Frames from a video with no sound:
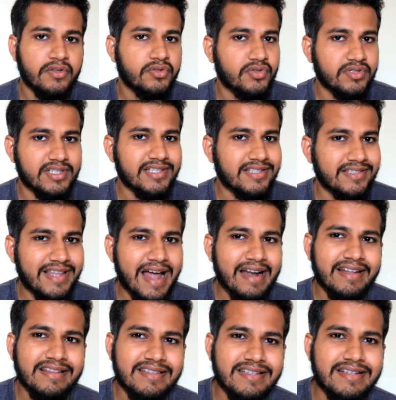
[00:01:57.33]
So just
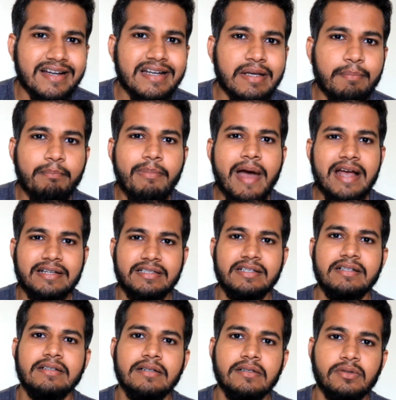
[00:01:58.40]
that incident
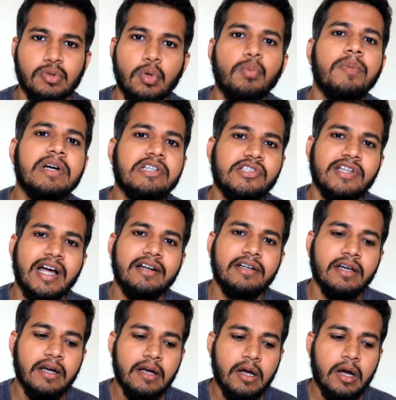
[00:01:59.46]
impacted her so much
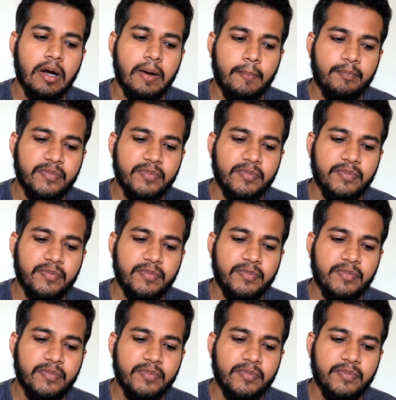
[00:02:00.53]
that